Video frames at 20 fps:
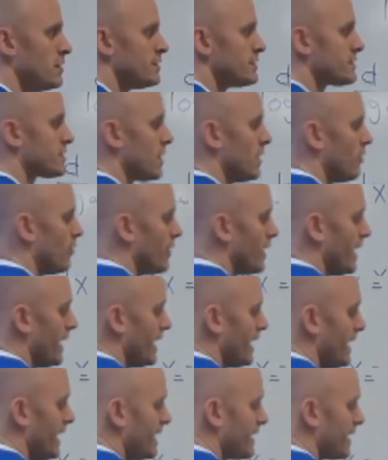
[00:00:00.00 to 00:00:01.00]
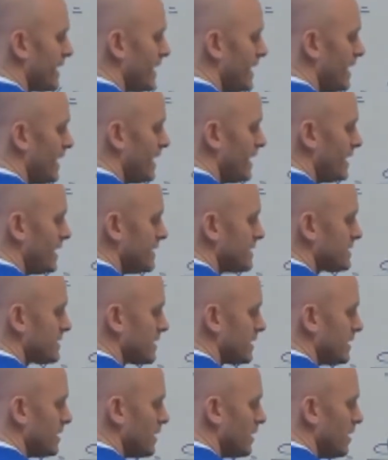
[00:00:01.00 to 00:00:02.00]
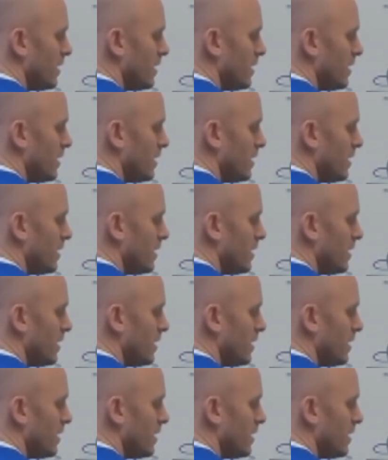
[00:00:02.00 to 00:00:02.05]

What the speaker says: So it is